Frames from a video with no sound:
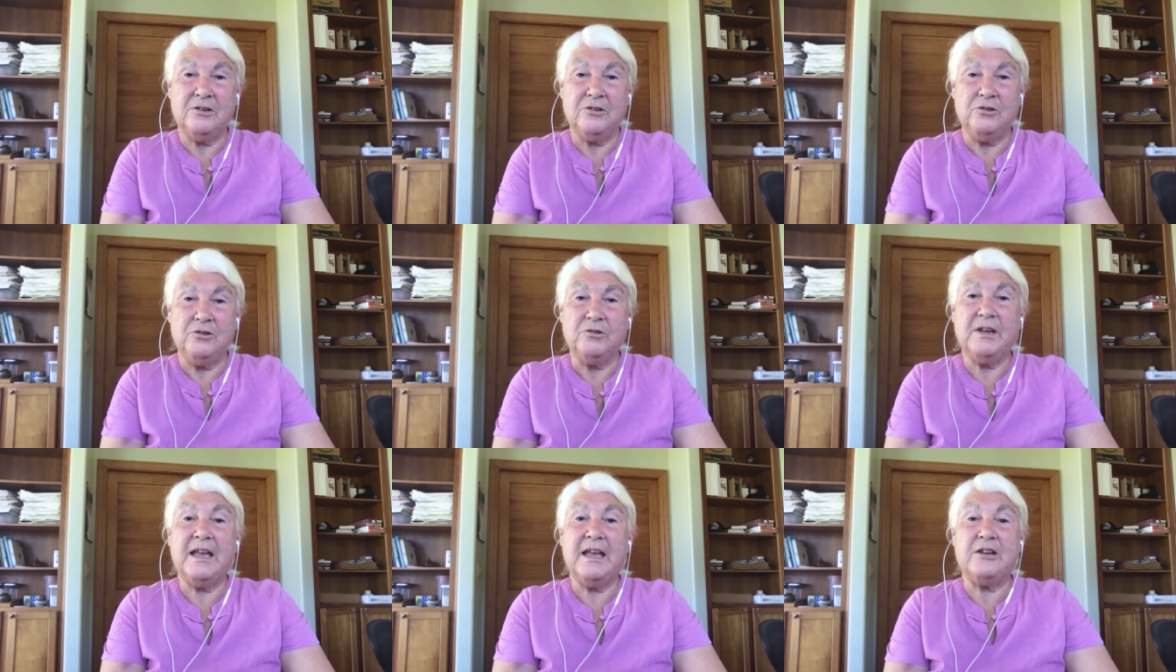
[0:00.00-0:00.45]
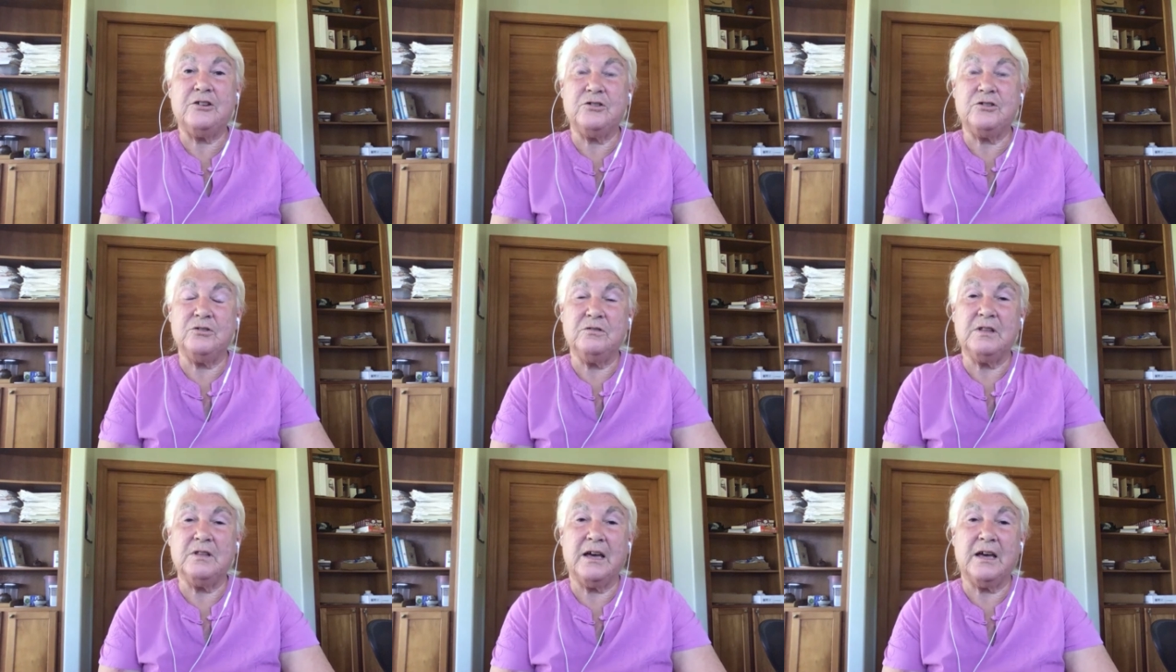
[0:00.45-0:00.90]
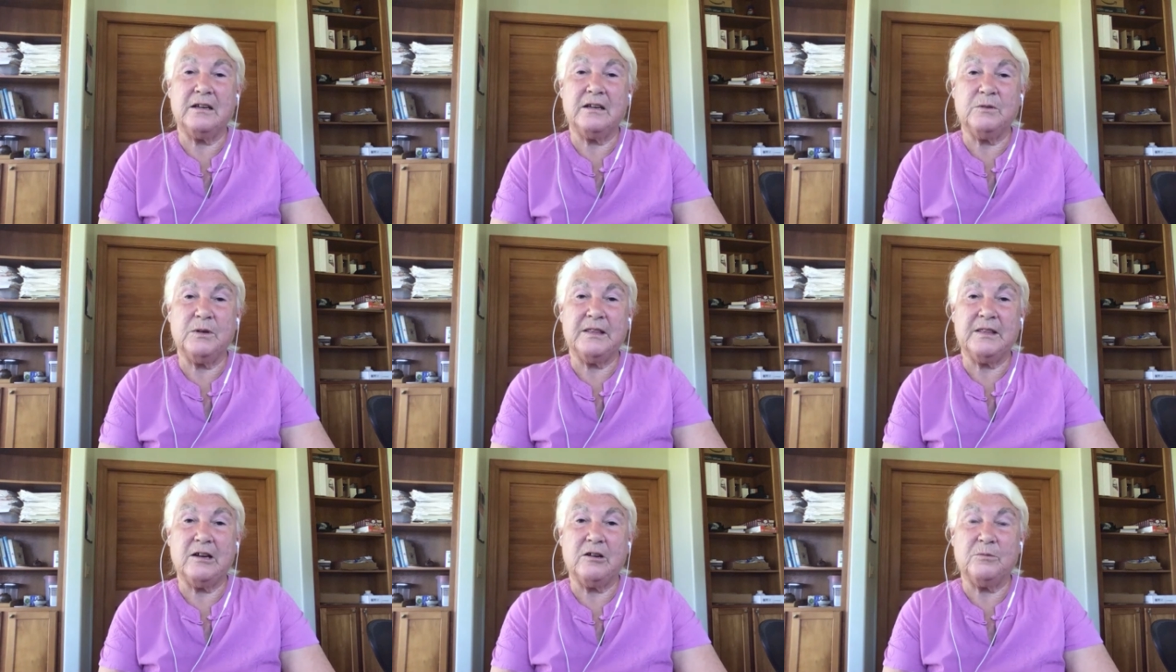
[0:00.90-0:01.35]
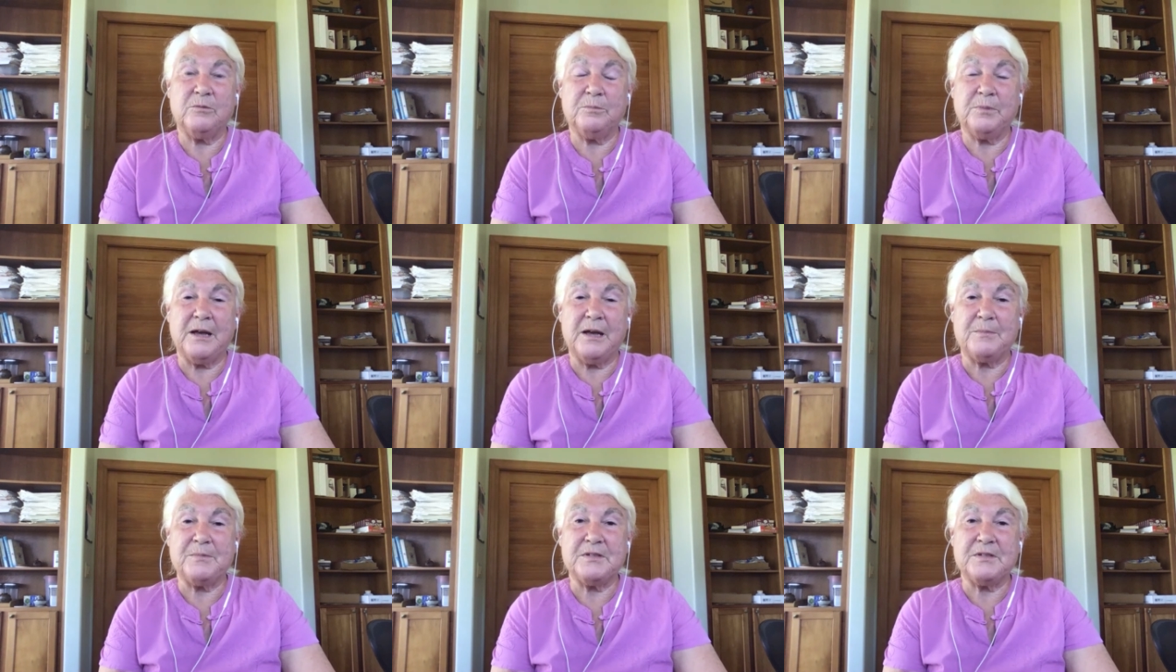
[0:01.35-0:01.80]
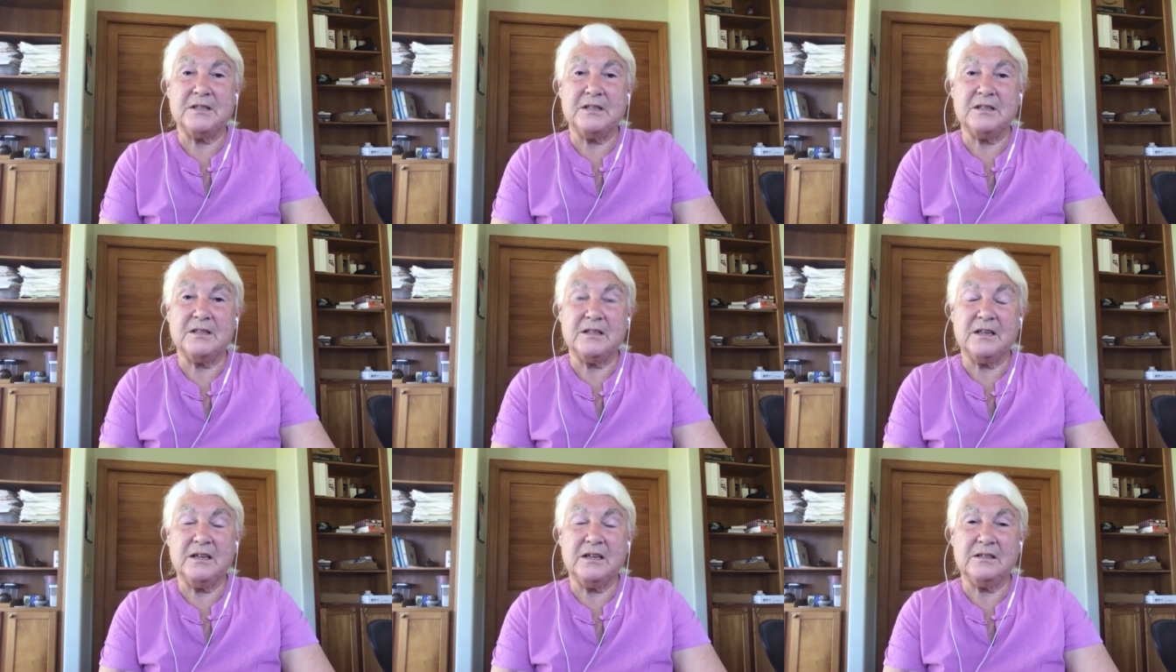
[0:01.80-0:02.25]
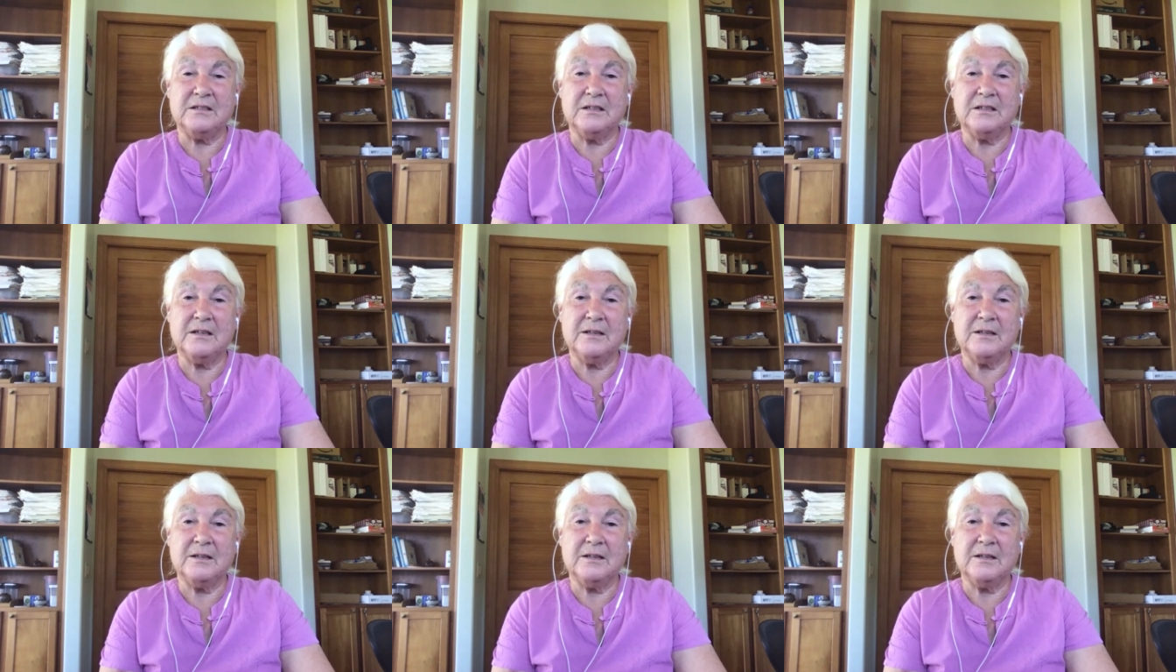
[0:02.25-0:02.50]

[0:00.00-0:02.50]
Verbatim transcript: you can't do that without pap synthase.